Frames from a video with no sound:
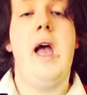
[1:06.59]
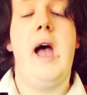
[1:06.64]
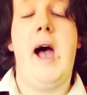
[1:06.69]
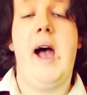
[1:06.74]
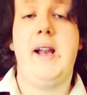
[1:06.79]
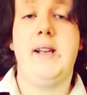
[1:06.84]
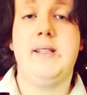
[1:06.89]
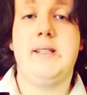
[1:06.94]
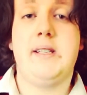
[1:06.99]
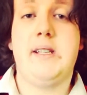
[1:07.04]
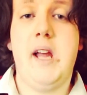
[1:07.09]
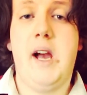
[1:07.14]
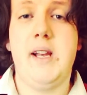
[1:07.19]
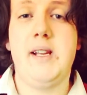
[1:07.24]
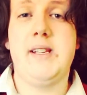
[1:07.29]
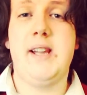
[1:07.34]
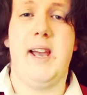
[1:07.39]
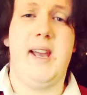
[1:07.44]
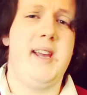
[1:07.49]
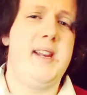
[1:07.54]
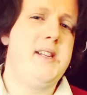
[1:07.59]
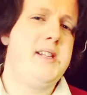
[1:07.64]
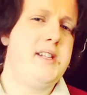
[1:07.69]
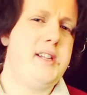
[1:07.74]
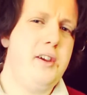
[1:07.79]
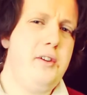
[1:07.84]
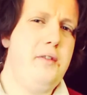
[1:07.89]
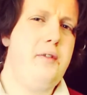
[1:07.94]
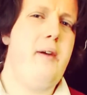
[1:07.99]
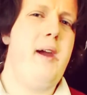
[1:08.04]
and Dante,
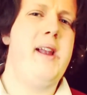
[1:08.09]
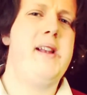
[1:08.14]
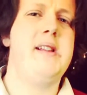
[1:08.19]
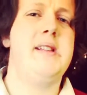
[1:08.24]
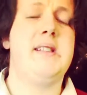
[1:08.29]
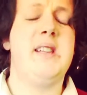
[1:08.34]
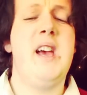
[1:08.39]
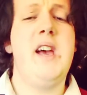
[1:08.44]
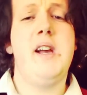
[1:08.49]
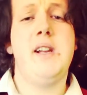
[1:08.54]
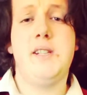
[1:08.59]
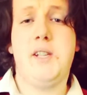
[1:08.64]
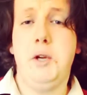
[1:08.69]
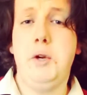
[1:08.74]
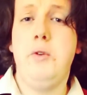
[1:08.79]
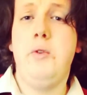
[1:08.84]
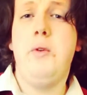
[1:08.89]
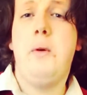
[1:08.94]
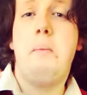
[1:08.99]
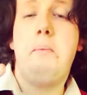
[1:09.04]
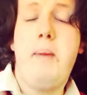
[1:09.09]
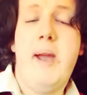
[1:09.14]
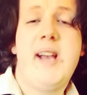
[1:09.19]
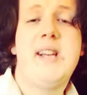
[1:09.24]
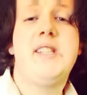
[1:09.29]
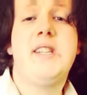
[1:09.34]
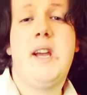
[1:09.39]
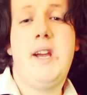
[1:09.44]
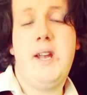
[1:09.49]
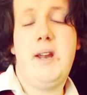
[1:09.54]
two friends, two
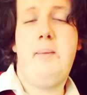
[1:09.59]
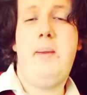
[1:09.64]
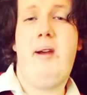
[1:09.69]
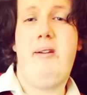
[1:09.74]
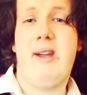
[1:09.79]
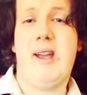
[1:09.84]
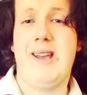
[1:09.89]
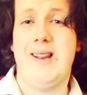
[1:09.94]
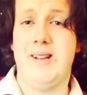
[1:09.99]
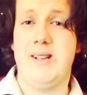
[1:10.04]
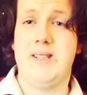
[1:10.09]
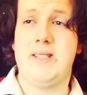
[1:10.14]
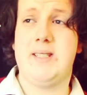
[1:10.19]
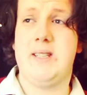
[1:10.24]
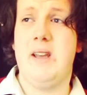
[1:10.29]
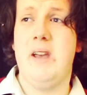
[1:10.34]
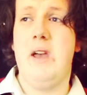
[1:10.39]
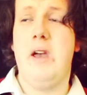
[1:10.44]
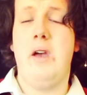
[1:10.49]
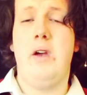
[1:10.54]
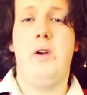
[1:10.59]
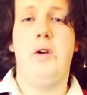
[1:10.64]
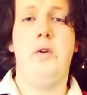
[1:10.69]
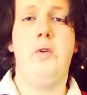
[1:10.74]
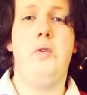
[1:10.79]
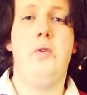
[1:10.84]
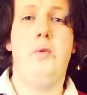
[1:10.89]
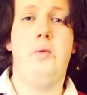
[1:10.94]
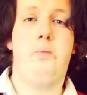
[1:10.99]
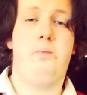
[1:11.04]
Mexican-Americans
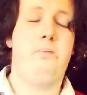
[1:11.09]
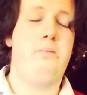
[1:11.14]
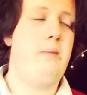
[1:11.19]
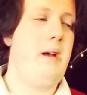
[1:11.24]
who,